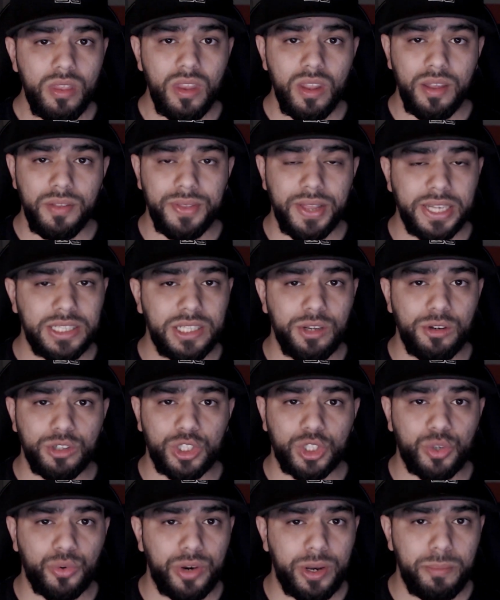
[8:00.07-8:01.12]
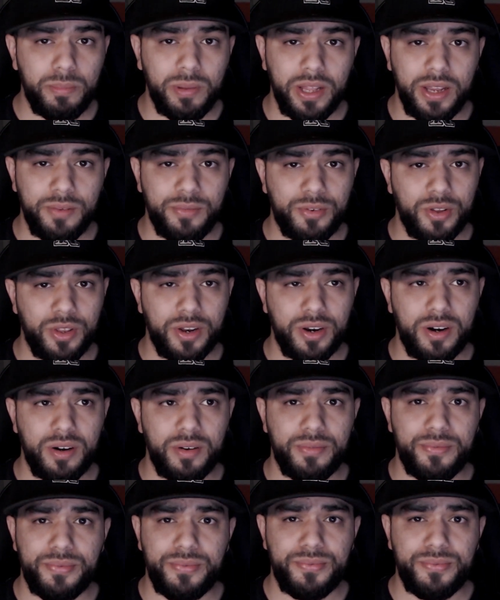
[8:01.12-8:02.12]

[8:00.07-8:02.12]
Nice little screenplay for their,